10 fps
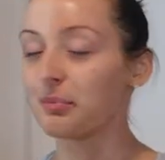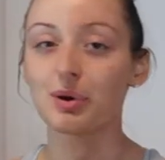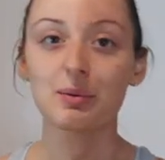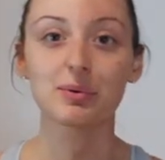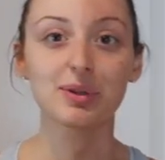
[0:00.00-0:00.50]
I'm
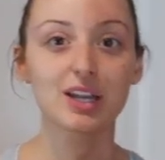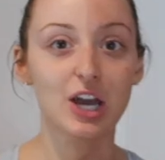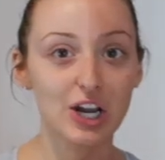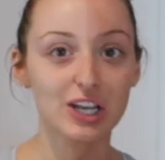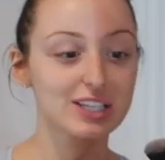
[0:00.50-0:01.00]
probably
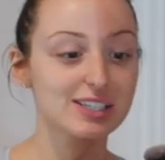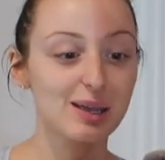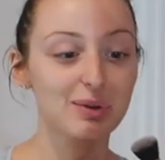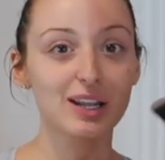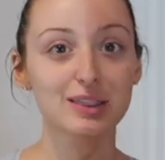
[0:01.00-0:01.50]
gonna
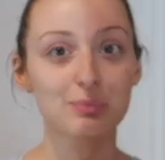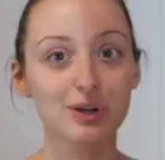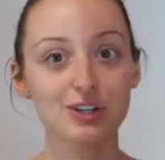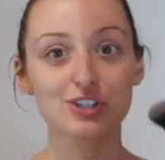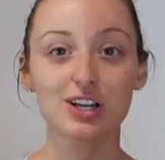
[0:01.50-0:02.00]
contaminate the
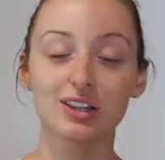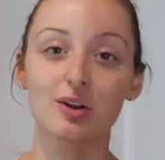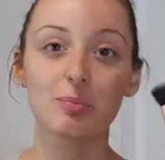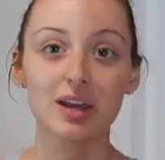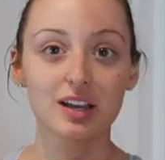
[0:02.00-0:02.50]
brush a
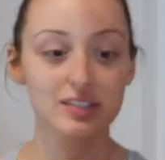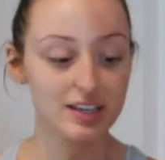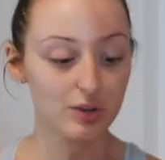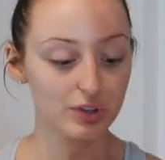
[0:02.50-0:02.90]
little bit because I